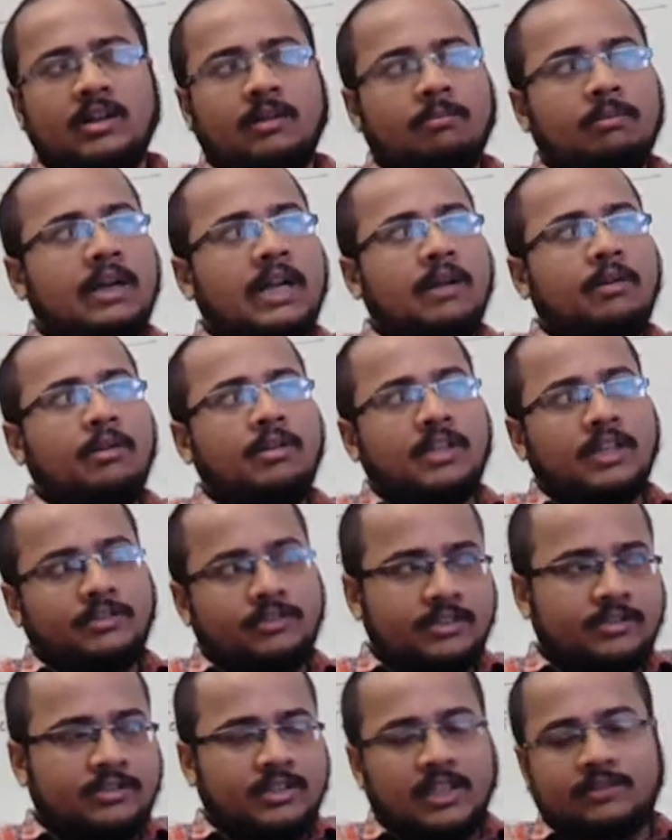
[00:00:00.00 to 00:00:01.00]
but I will just
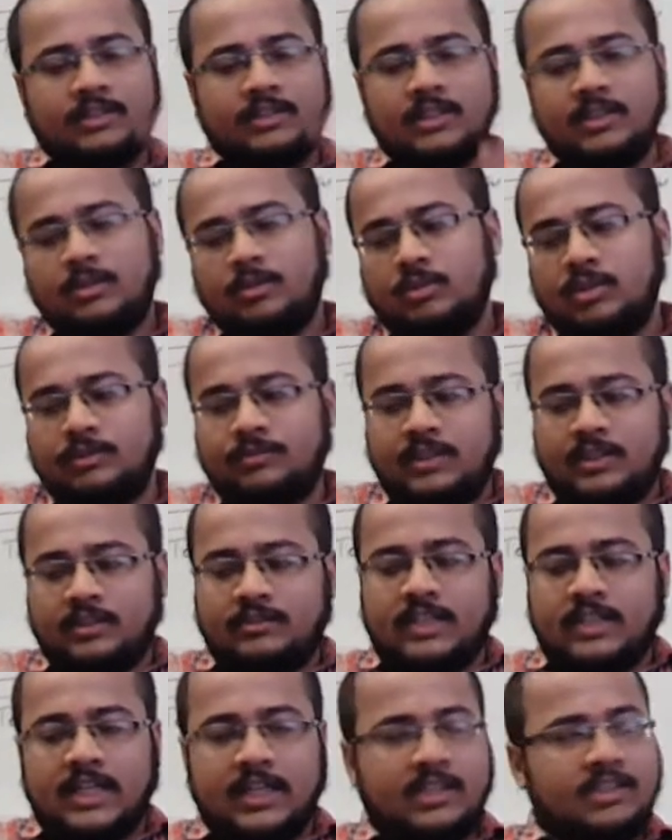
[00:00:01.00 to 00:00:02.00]
discuss in two different
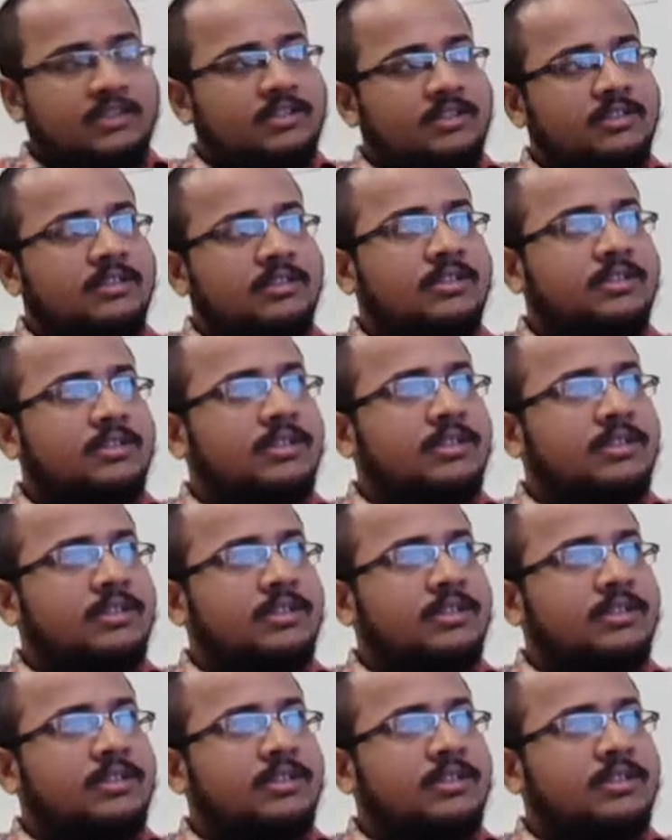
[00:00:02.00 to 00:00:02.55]
slides.